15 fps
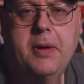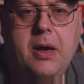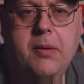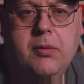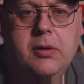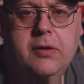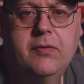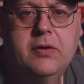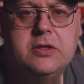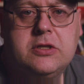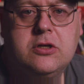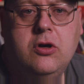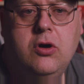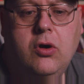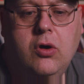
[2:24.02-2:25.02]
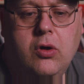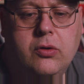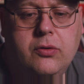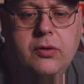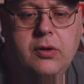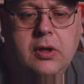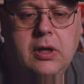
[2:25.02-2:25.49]
I believe it's
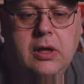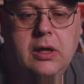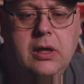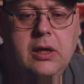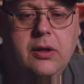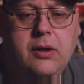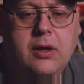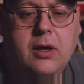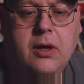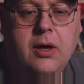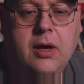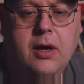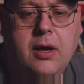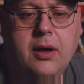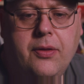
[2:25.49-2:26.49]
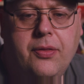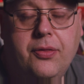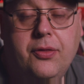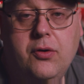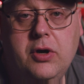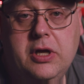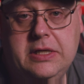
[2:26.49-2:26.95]
called the
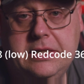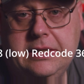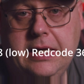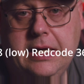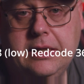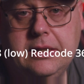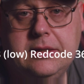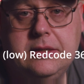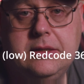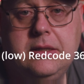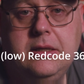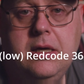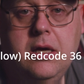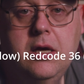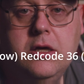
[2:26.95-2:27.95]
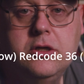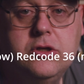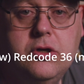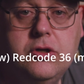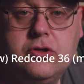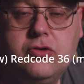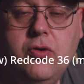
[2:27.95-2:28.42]
36.
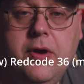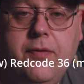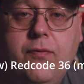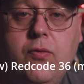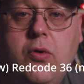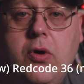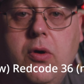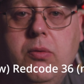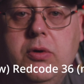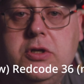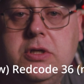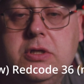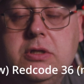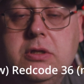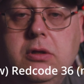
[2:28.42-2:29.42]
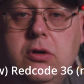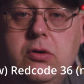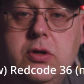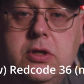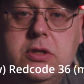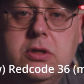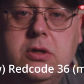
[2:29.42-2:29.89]
So there's 24, which is the
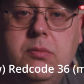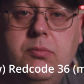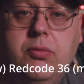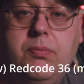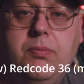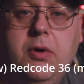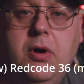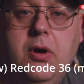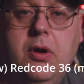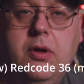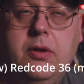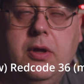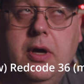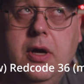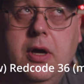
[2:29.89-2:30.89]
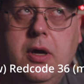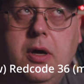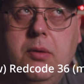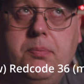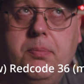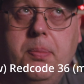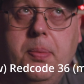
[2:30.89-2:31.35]
lowest,
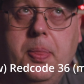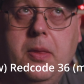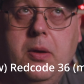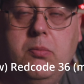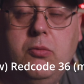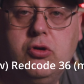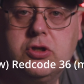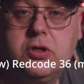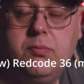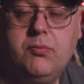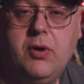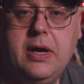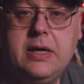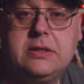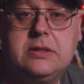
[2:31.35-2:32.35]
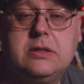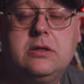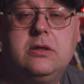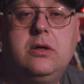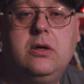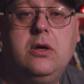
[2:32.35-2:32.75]
the most compressed.